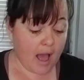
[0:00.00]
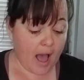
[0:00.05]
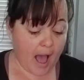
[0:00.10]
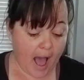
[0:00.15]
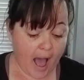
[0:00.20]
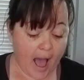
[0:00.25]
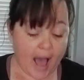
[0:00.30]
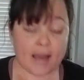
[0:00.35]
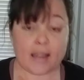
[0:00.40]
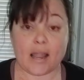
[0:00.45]

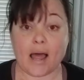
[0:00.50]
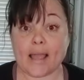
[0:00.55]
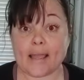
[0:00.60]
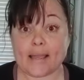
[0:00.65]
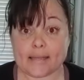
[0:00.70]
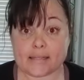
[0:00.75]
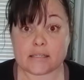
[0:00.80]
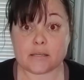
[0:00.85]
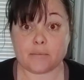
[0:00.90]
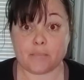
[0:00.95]
I like
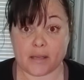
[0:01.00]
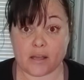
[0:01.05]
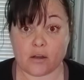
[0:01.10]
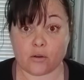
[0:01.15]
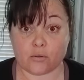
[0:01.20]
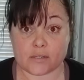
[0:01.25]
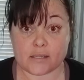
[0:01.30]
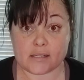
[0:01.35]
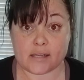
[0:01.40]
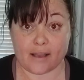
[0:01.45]
it to be
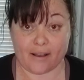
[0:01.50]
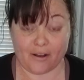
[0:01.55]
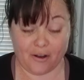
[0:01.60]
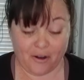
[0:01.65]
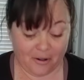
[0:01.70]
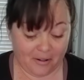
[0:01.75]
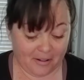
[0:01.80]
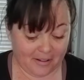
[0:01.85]
on sale.